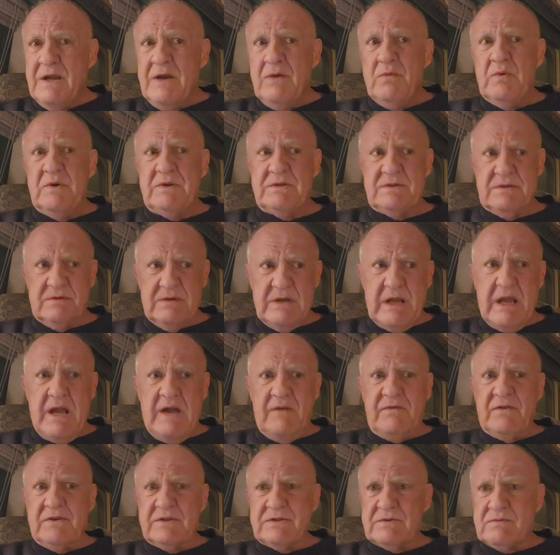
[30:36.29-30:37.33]
which
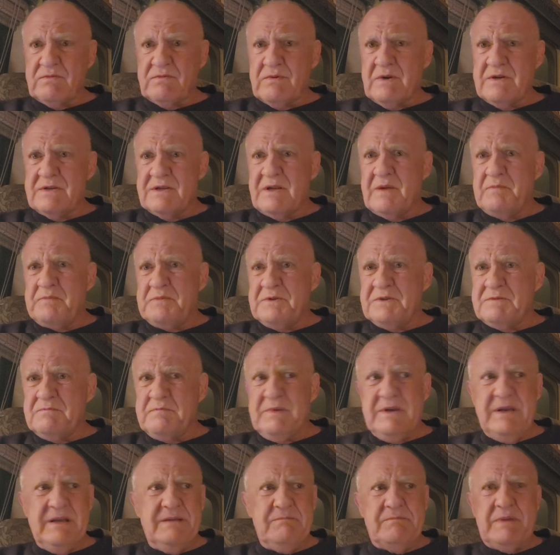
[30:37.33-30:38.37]
have us written up as
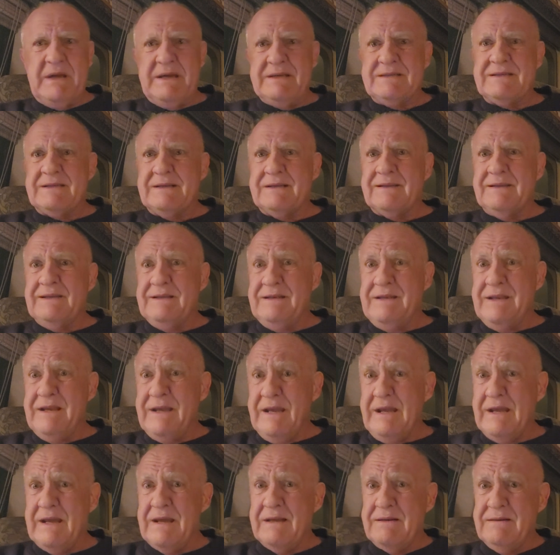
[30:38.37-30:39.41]
being basically
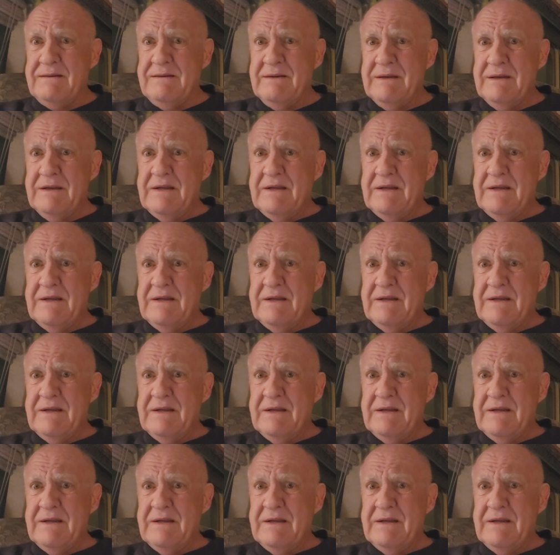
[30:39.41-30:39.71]
dead,